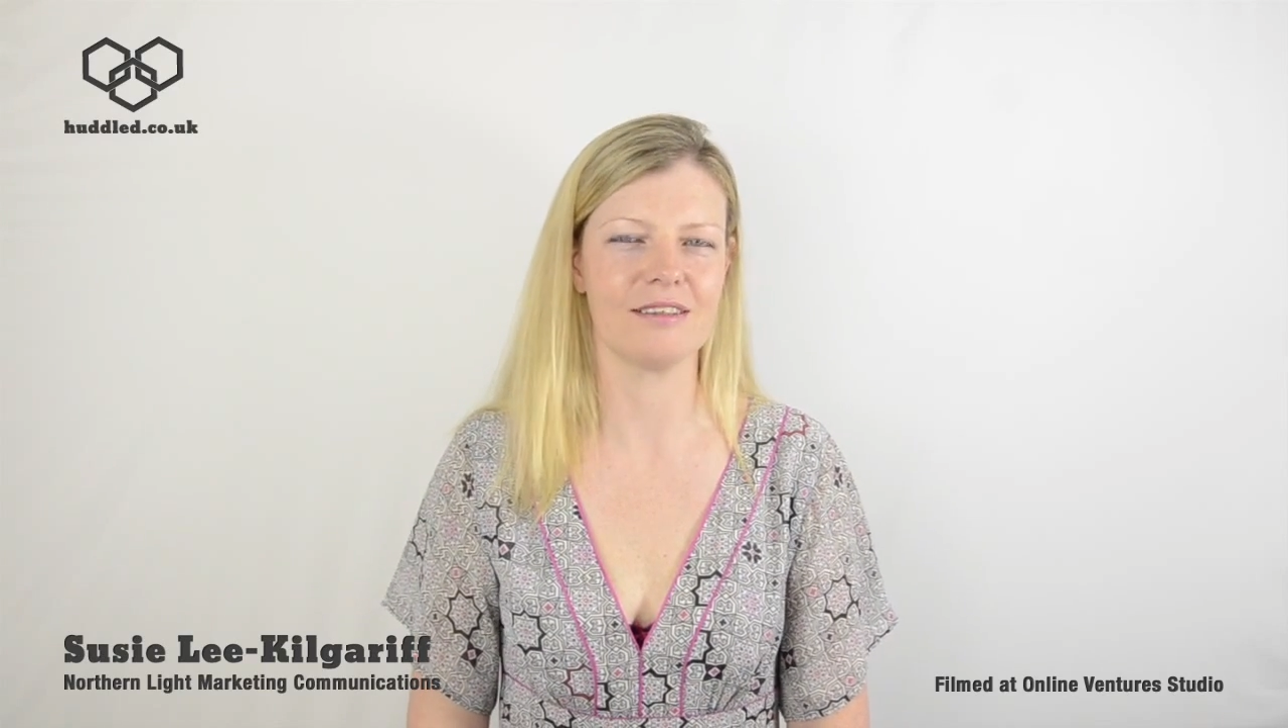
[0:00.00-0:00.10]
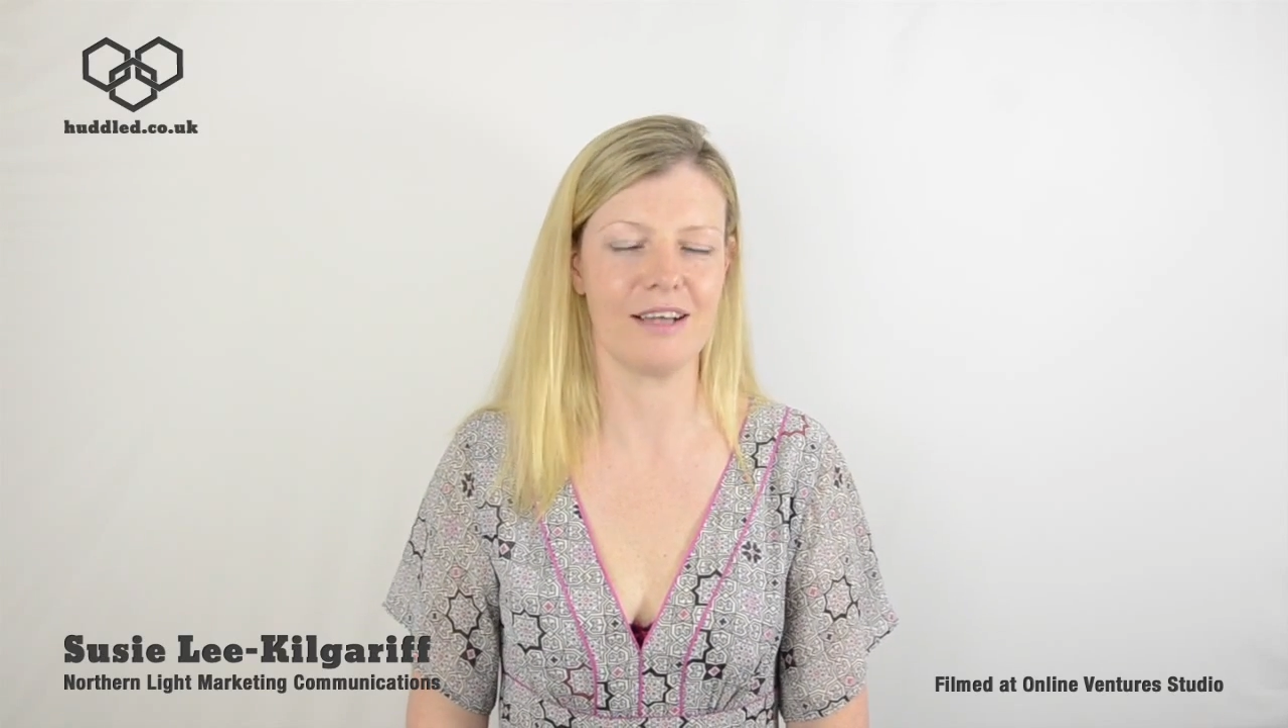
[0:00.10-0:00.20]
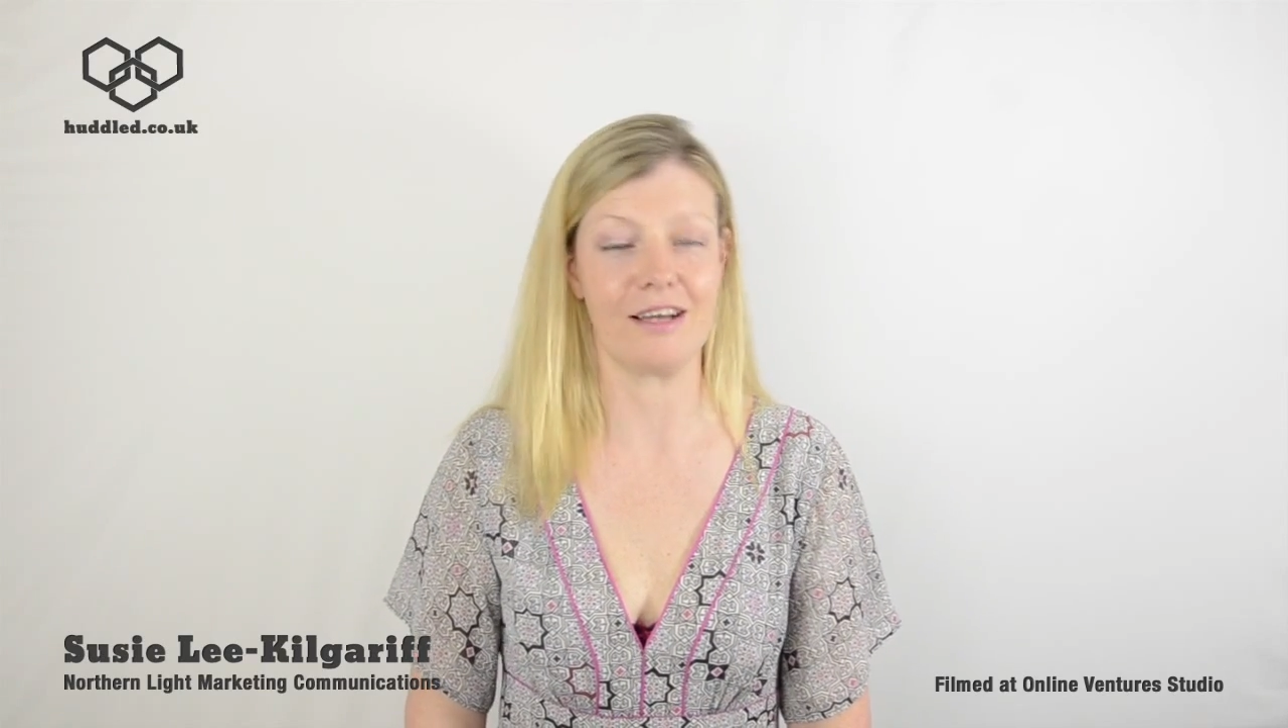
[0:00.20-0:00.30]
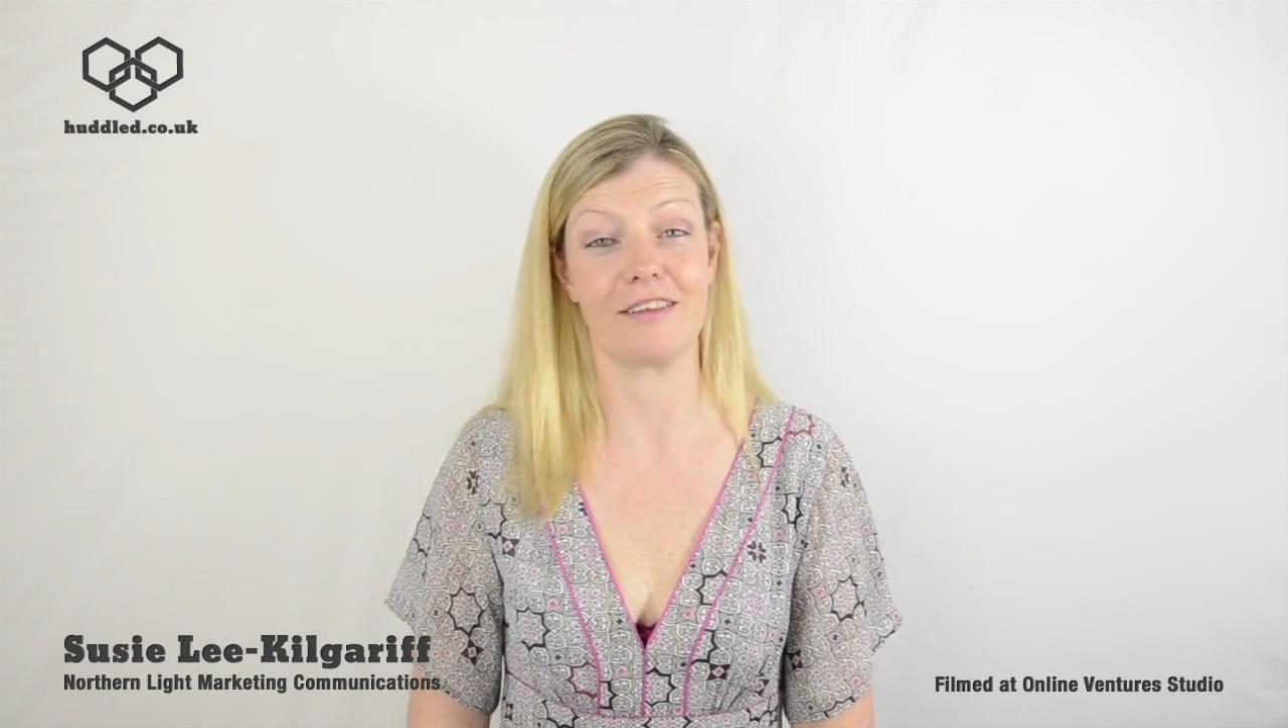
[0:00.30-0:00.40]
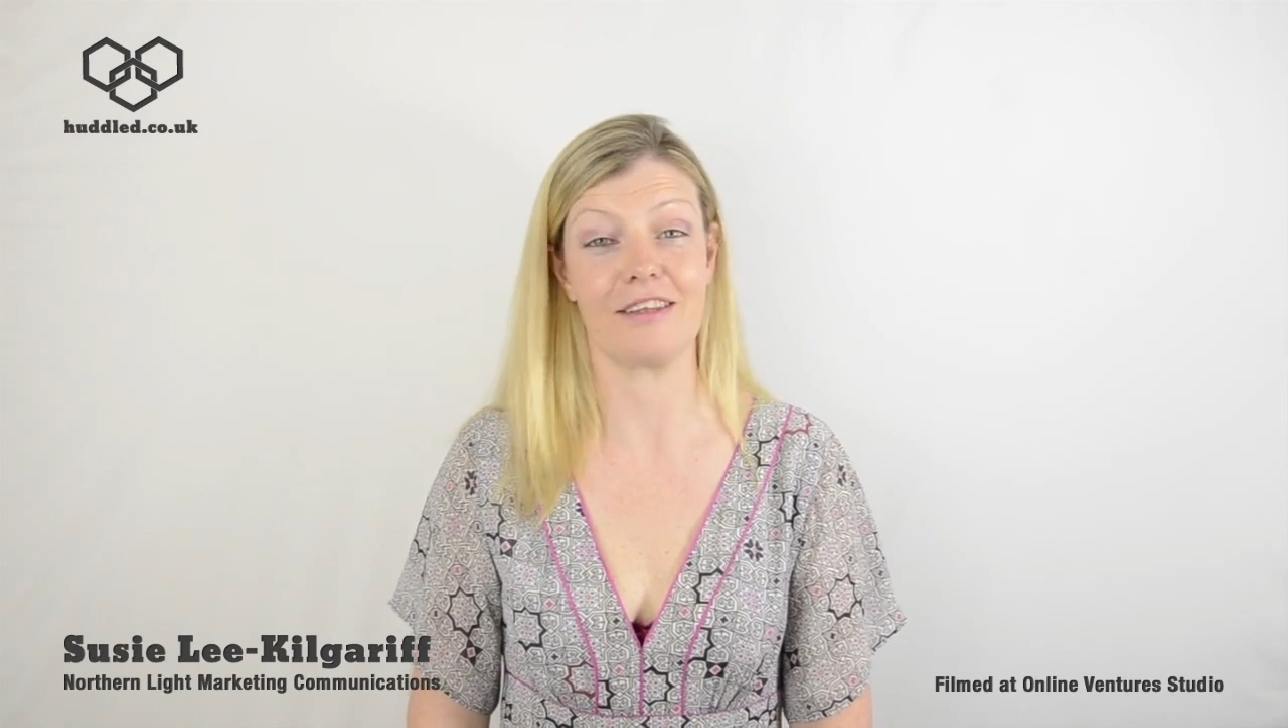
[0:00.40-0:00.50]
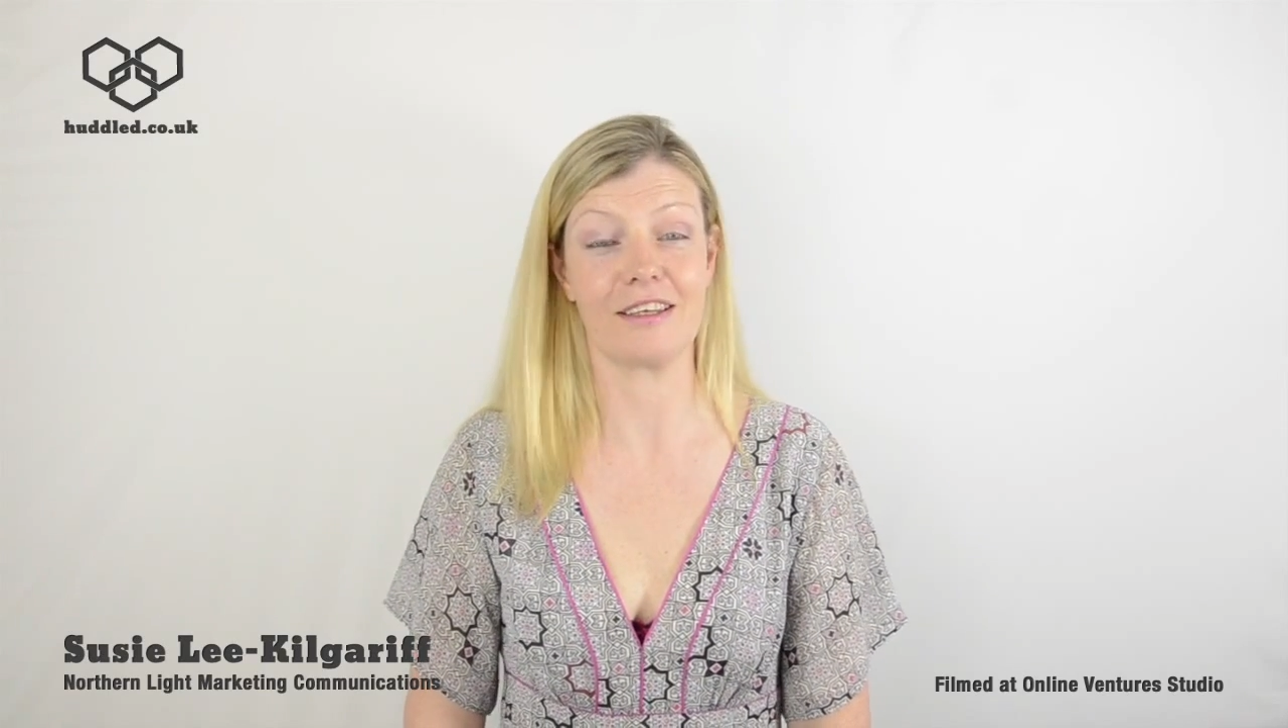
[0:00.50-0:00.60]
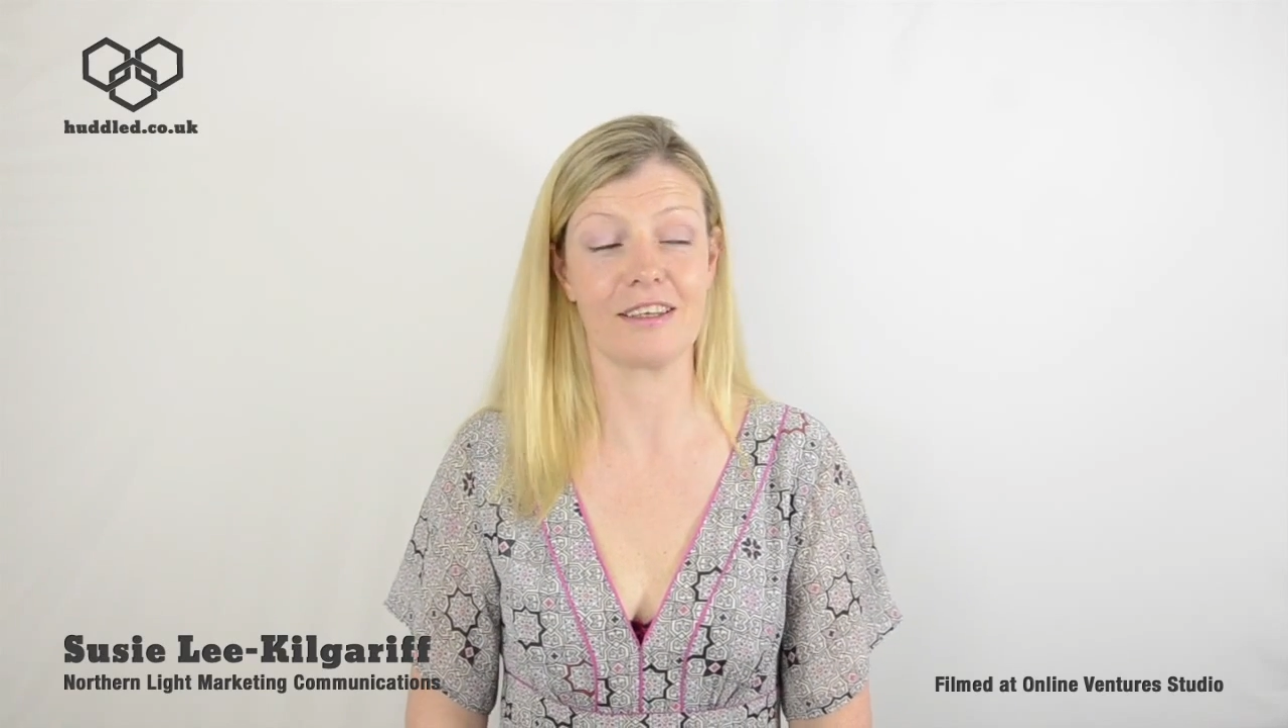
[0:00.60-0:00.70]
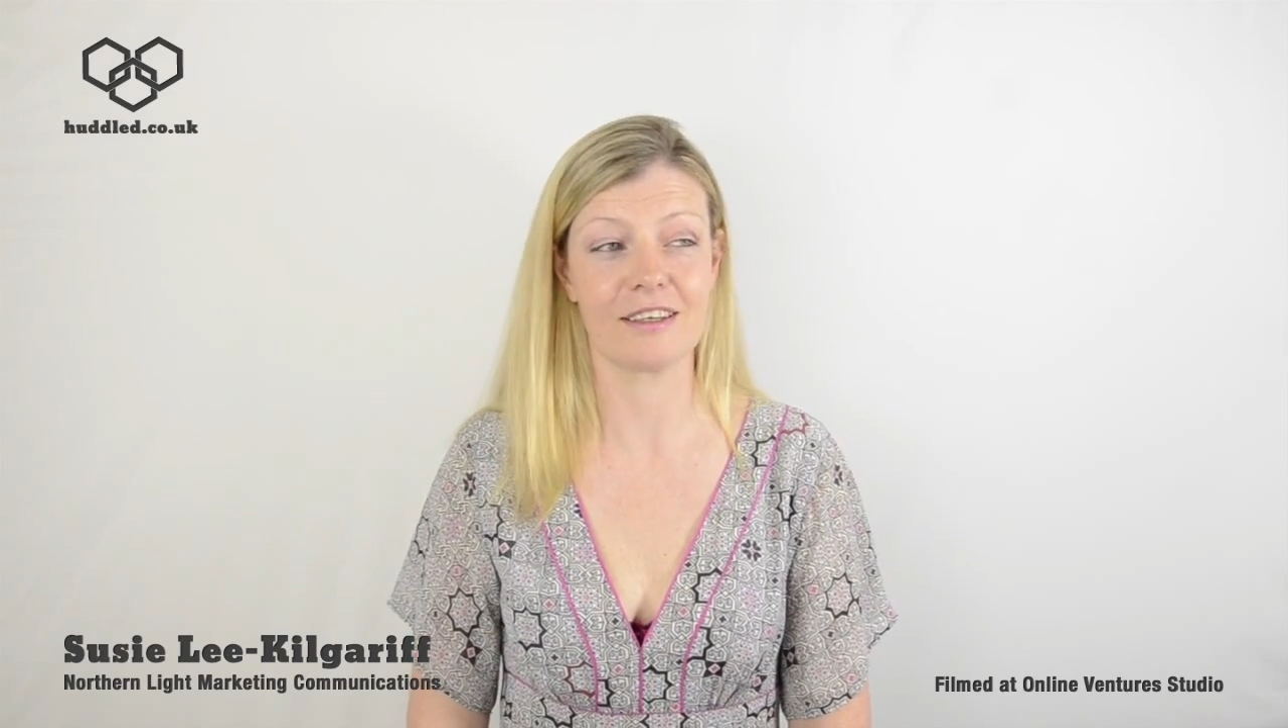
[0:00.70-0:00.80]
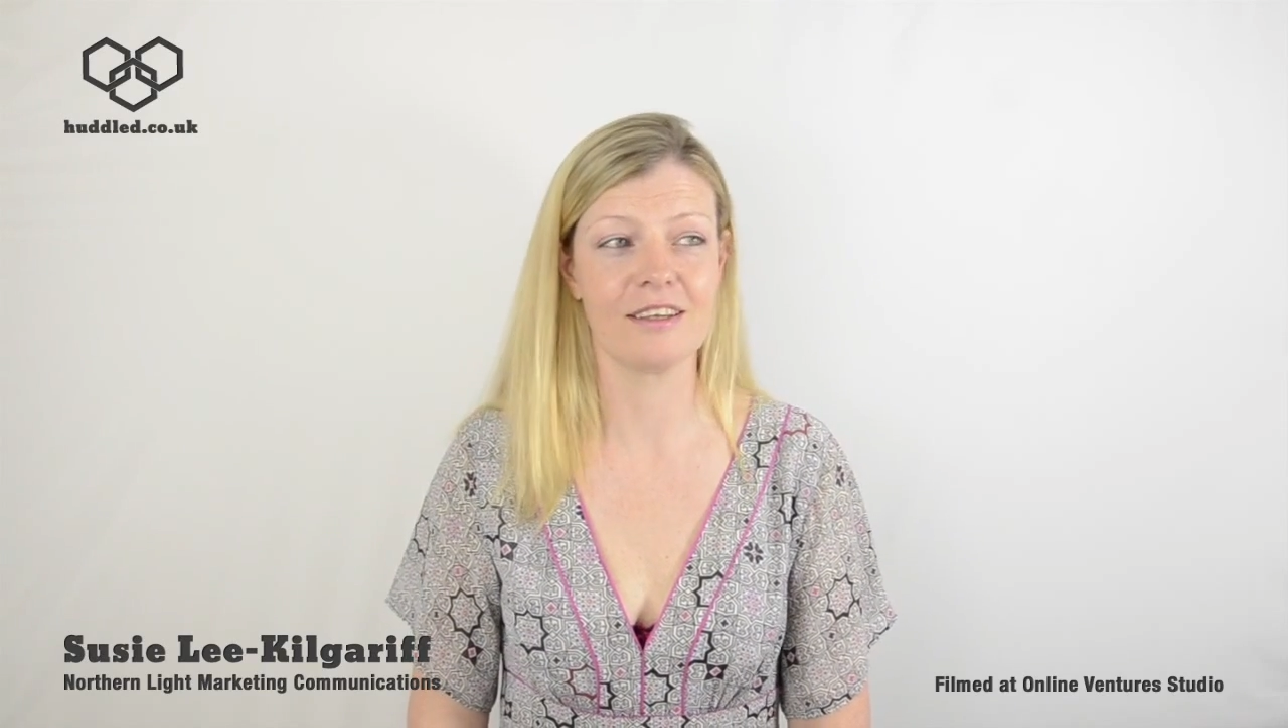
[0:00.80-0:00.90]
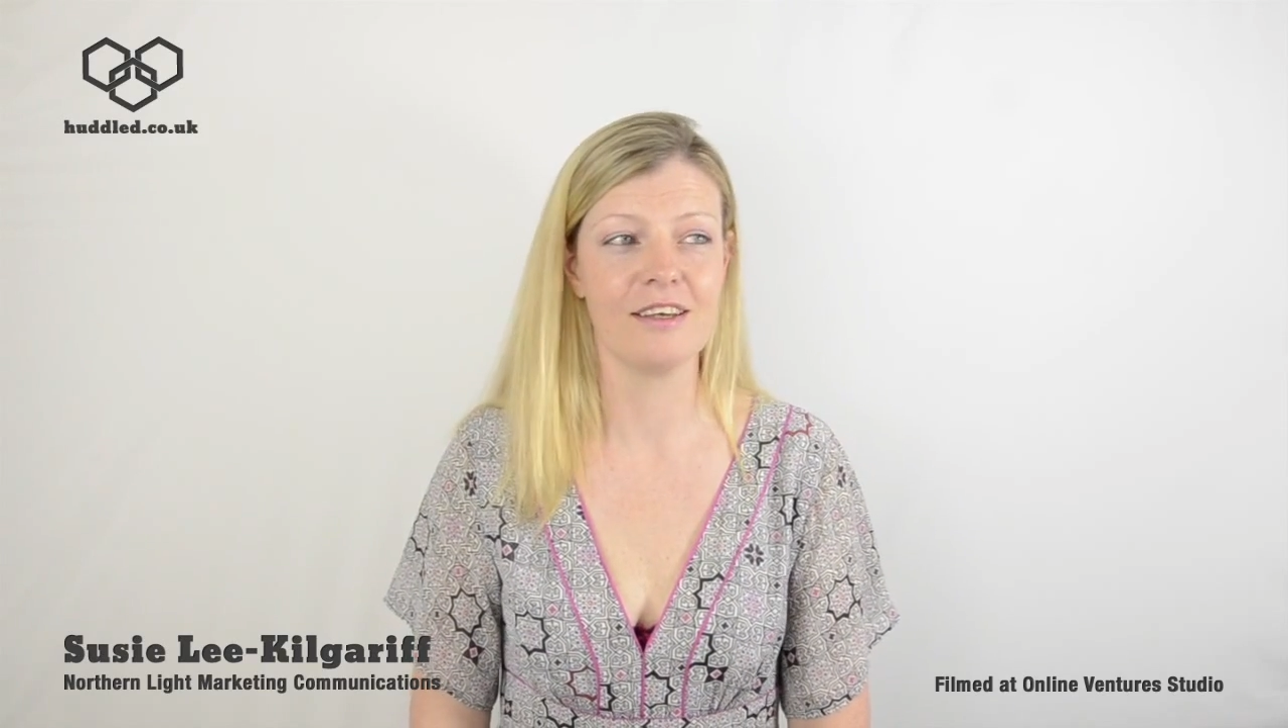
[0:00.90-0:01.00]
I
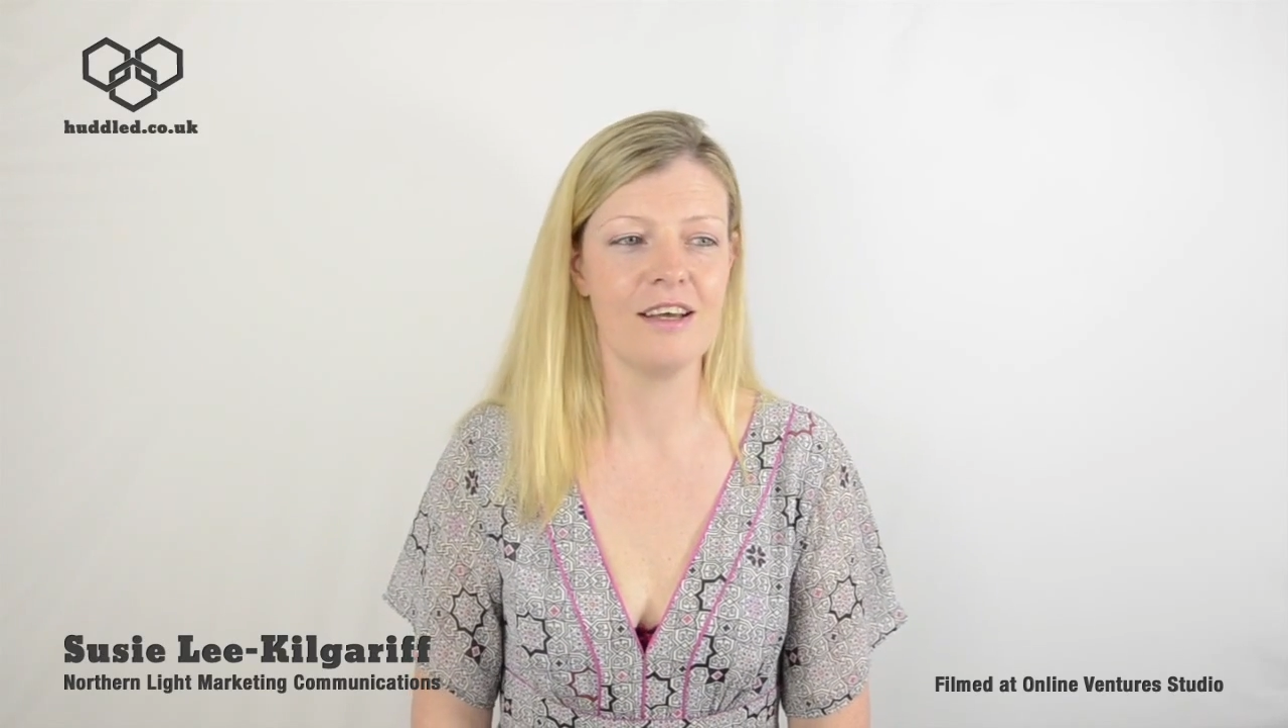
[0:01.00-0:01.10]
think.